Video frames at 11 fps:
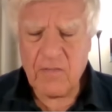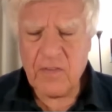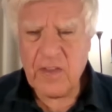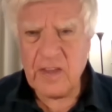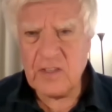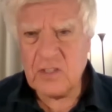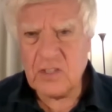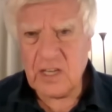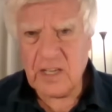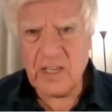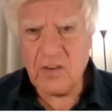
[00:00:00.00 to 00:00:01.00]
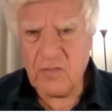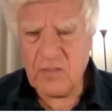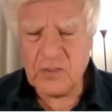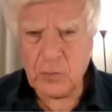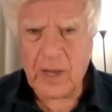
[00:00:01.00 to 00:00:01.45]
of his
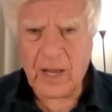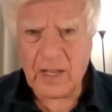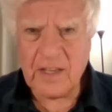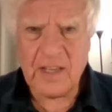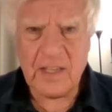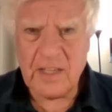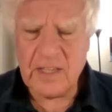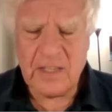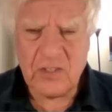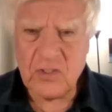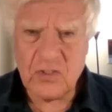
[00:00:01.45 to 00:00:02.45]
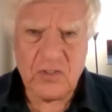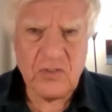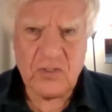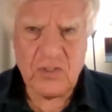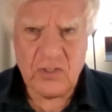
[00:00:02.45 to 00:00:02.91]
individuality is
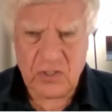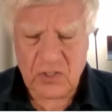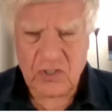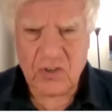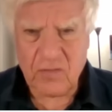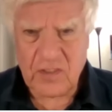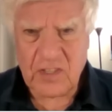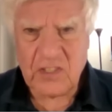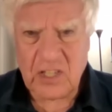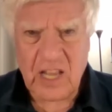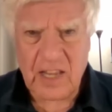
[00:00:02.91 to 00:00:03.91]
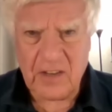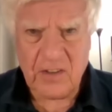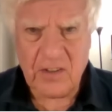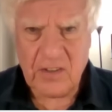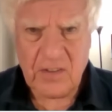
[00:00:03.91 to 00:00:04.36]
to serve the
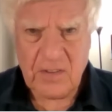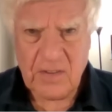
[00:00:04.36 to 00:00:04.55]
state.